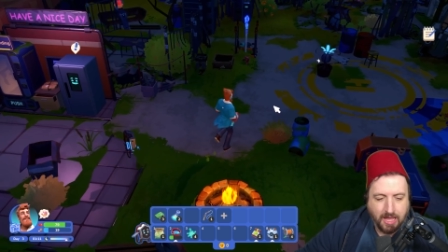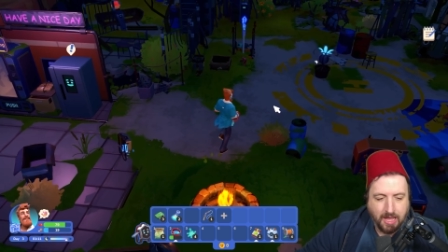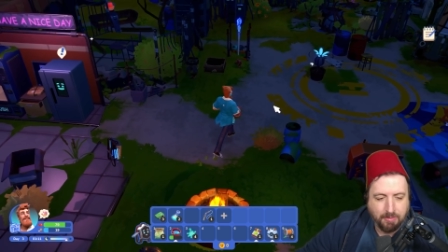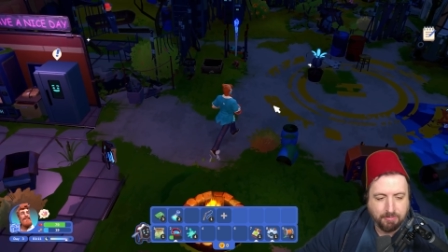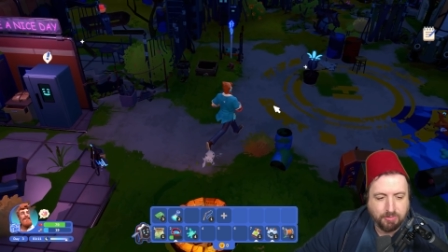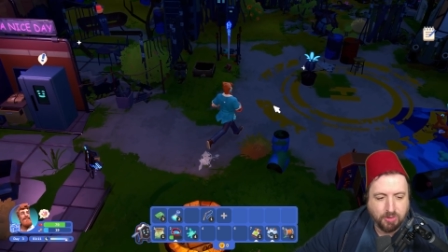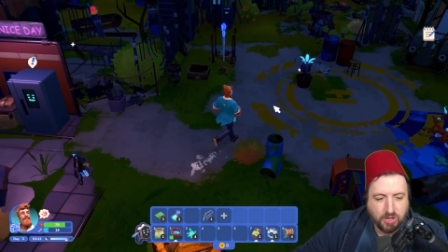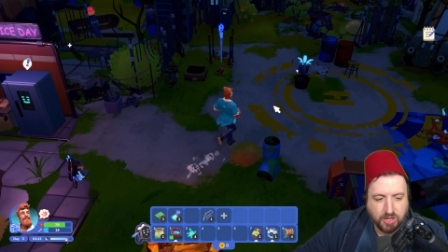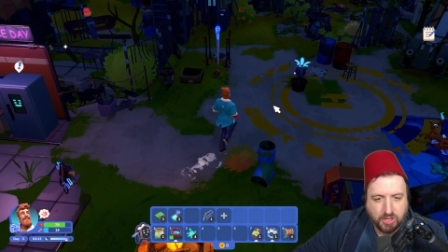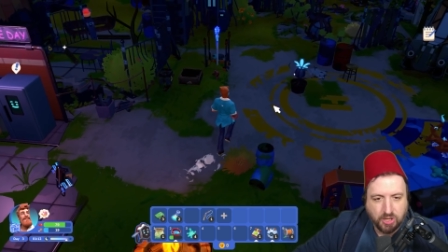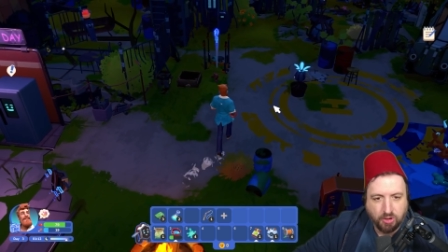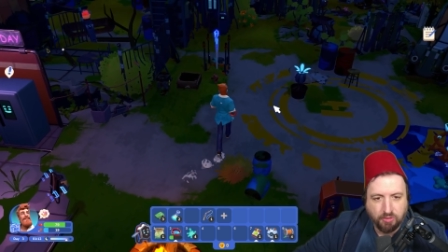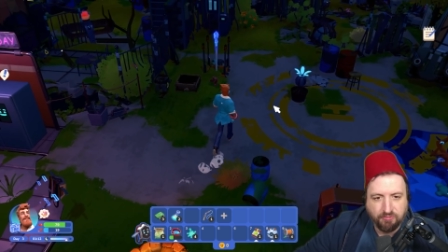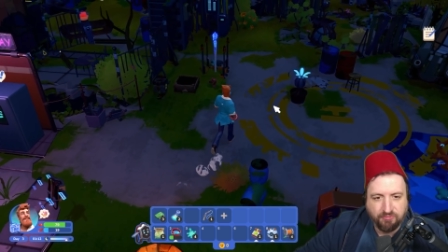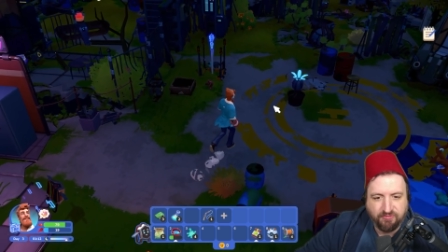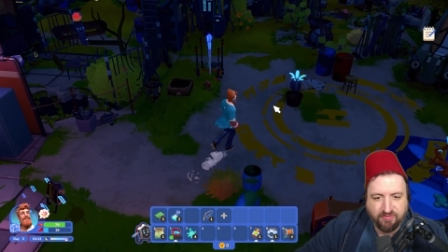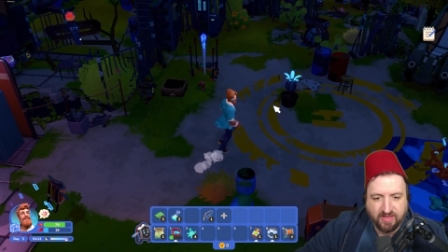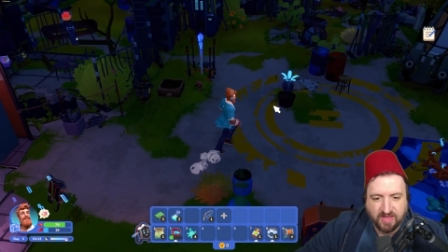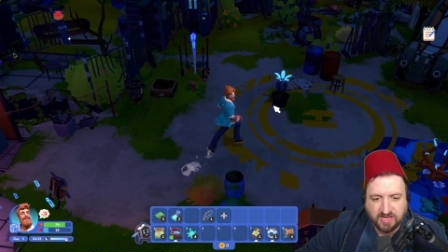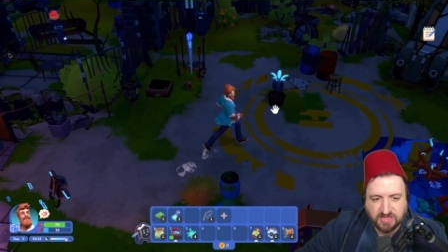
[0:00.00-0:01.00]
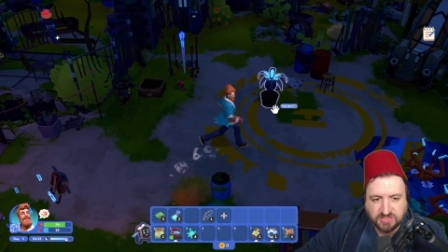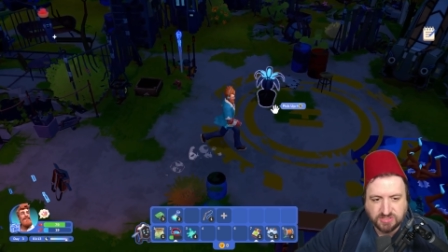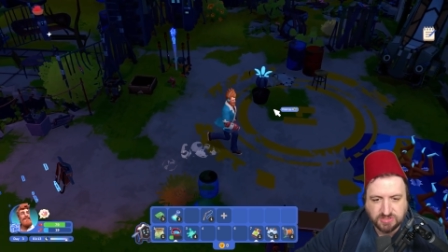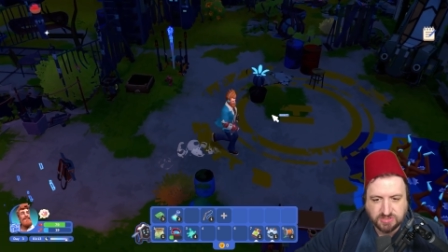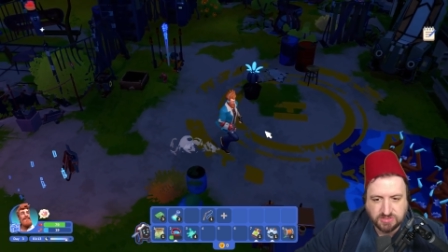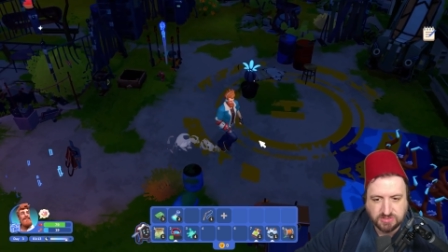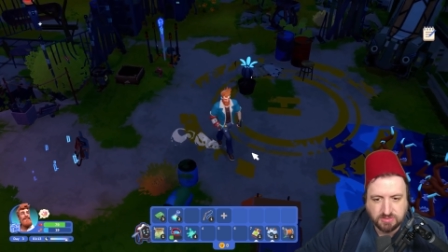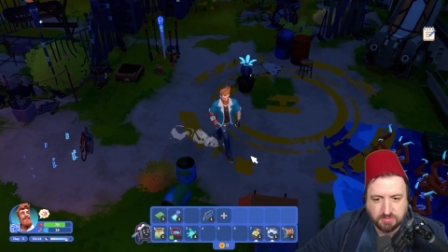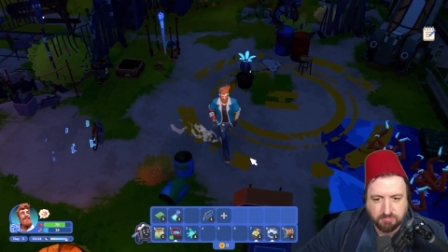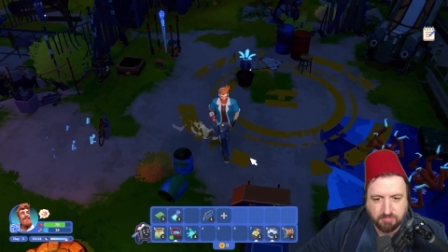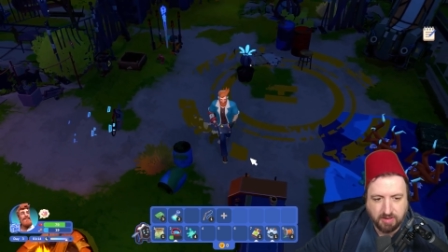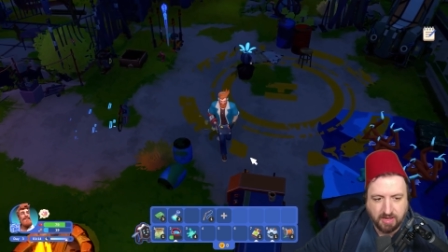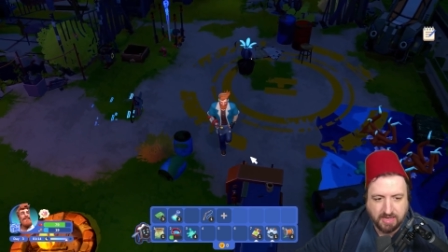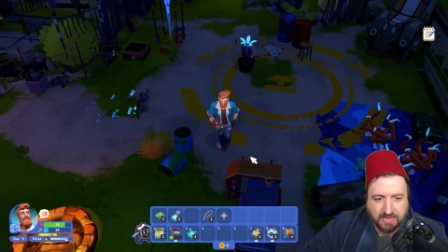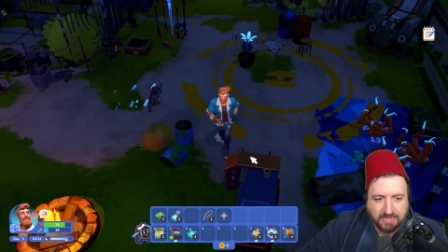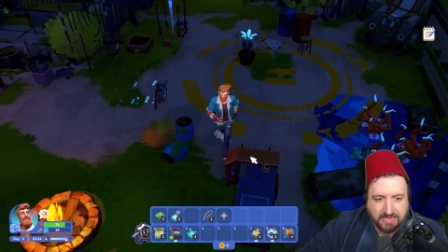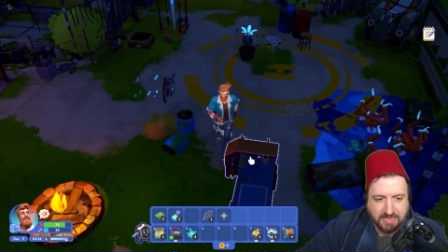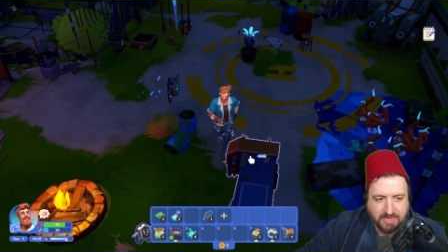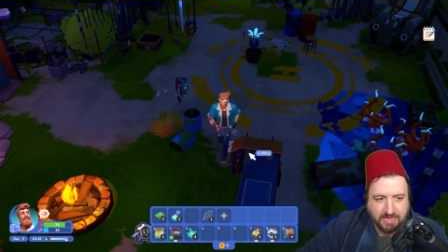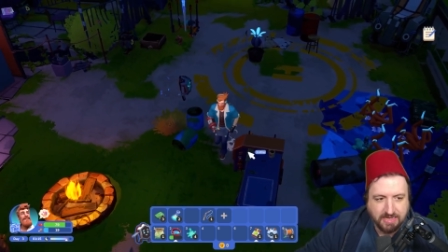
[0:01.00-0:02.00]
I'm gonna go fish, but I
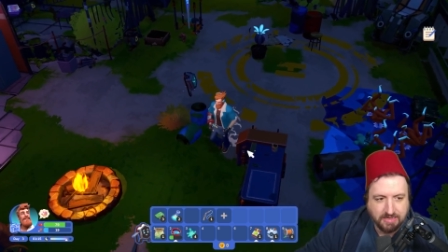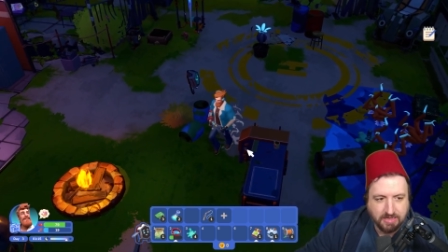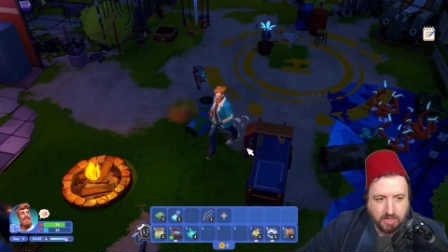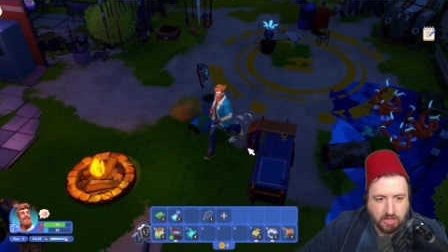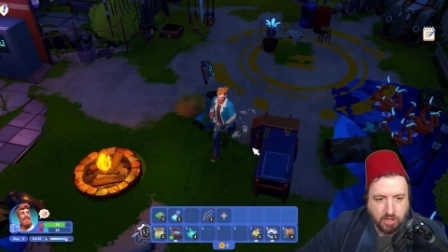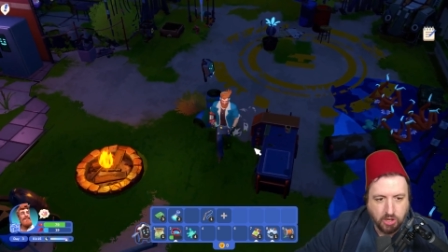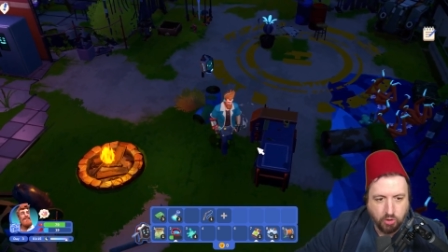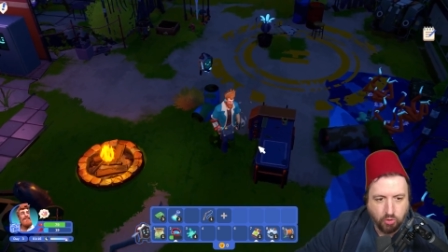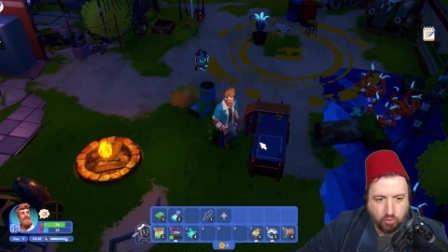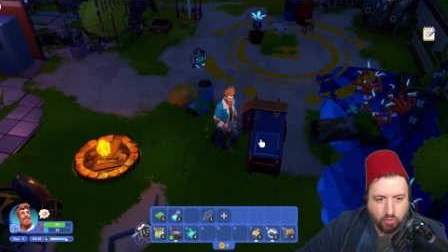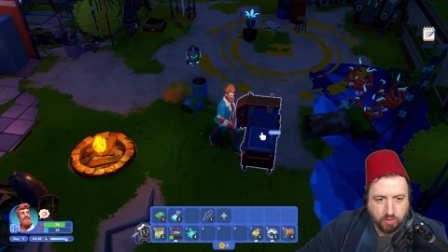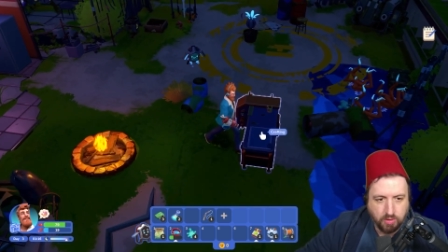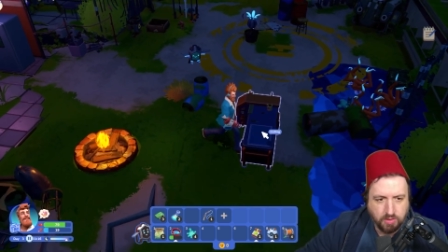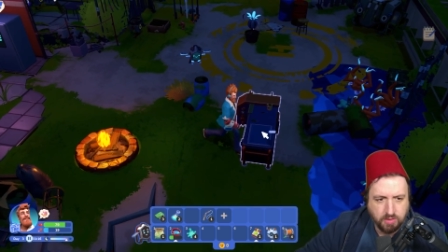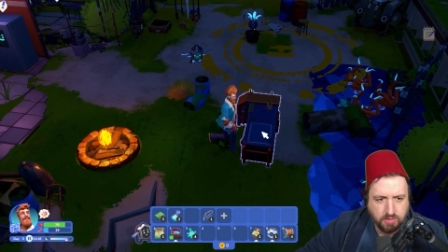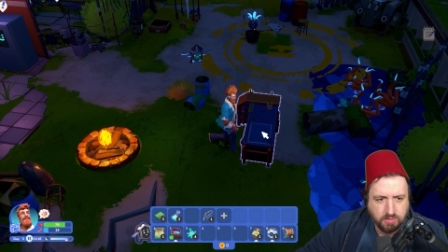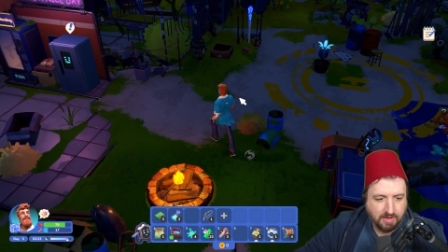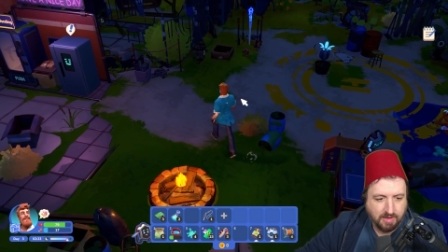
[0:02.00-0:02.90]
need a lure.